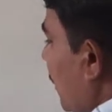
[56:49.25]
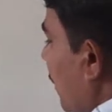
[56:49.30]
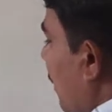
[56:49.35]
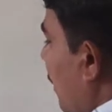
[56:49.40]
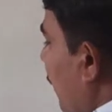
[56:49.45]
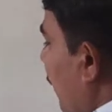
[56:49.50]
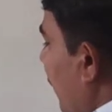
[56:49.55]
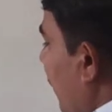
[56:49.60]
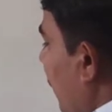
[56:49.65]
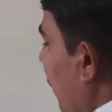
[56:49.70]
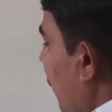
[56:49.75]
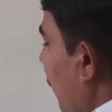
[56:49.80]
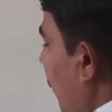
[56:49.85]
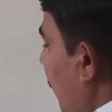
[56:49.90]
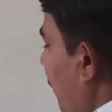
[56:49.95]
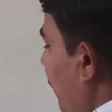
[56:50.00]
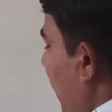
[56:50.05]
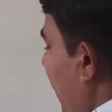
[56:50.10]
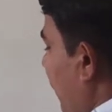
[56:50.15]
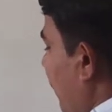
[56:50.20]
Curie law
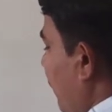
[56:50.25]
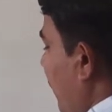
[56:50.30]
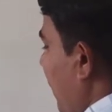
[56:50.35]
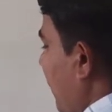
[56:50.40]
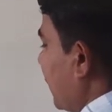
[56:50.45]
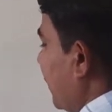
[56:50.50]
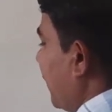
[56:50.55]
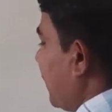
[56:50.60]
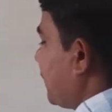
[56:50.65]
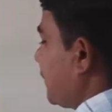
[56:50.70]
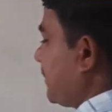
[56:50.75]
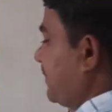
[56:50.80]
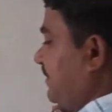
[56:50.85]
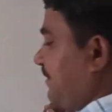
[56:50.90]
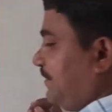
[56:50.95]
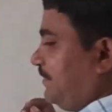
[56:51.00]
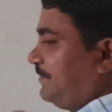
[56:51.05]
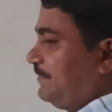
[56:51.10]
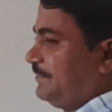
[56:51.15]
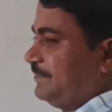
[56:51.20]
of paramagnetism.
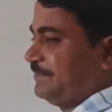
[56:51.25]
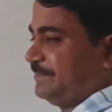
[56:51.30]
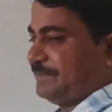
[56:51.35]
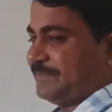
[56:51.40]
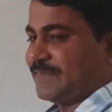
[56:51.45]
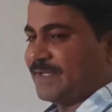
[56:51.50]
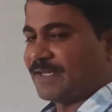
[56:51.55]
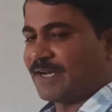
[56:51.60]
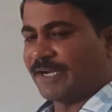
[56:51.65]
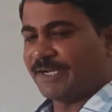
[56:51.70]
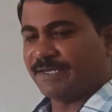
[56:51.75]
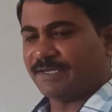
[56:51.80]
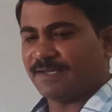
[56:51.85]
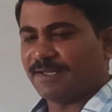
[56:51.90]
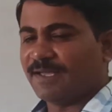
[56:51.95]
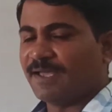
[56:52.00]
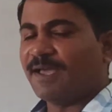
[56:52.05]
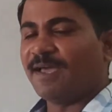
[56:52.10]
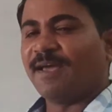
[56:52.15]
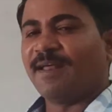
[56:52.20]
Right?
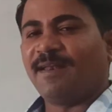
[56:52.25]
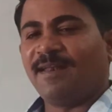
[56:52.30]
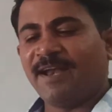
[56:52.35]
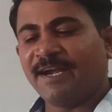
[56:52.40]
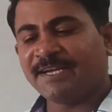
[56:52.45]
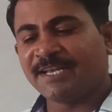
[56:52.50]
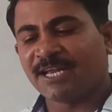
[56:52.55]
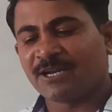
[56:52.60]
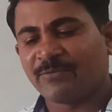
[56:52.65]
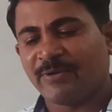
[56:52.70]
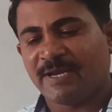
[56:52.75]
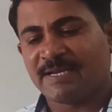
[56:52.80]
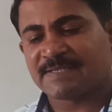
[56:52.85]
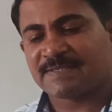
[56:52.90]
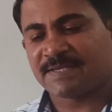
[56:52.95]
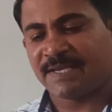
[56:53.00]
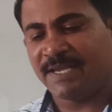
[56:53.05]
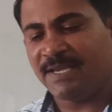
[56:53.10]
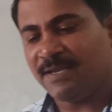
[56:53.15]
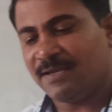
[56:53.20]
Later we will see